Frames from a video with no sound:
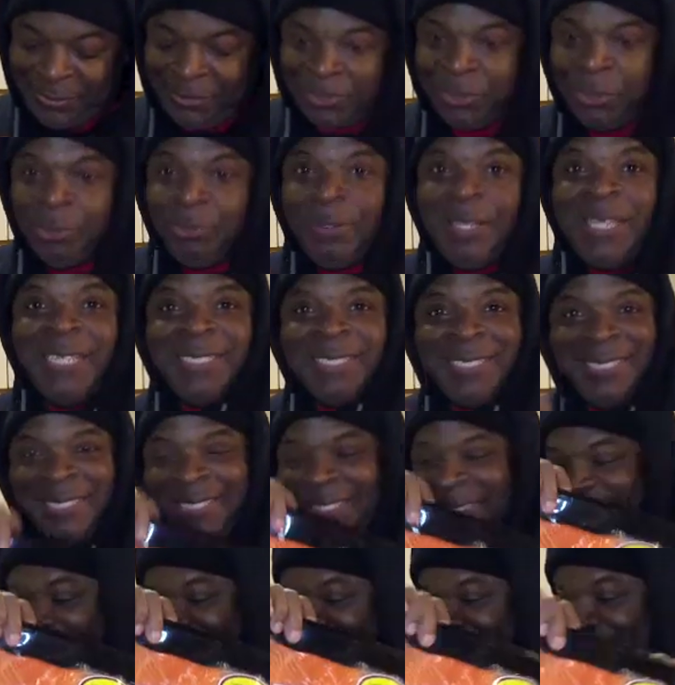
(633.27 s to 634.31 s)
Two
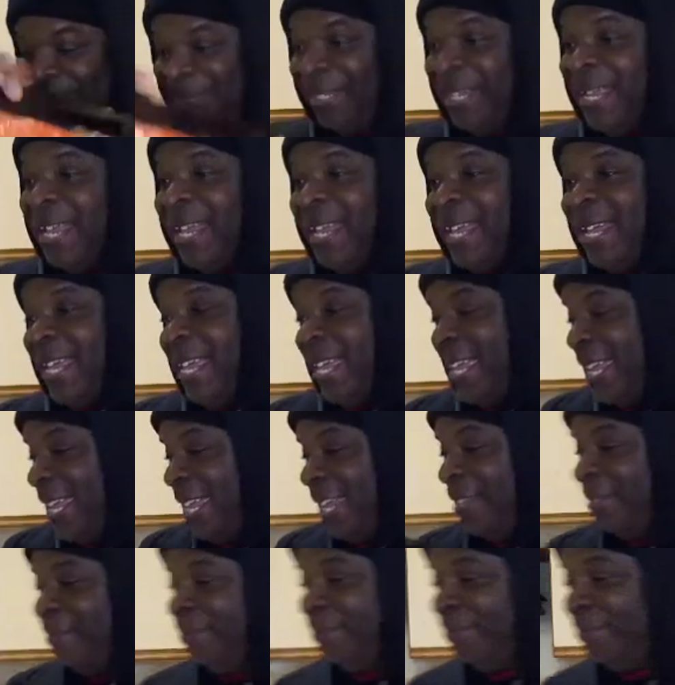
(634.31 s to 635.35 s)
pieces.
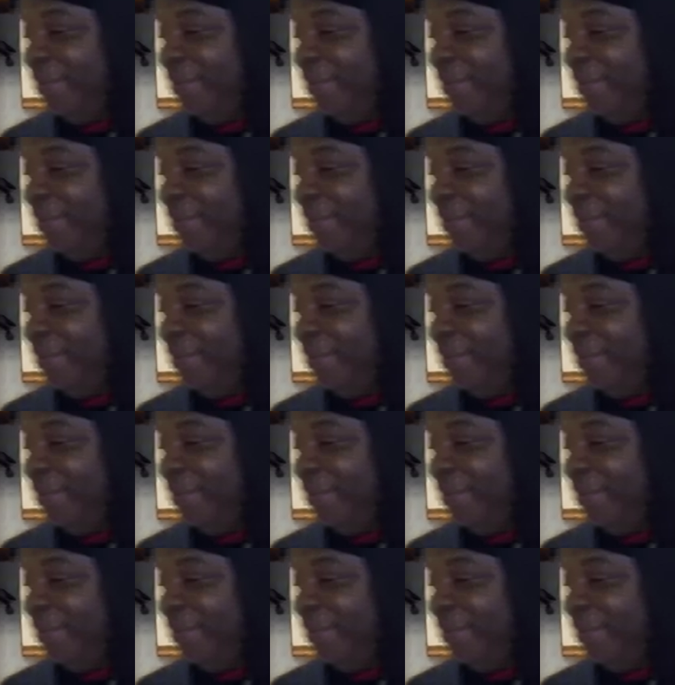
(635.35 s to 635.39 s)
Yay!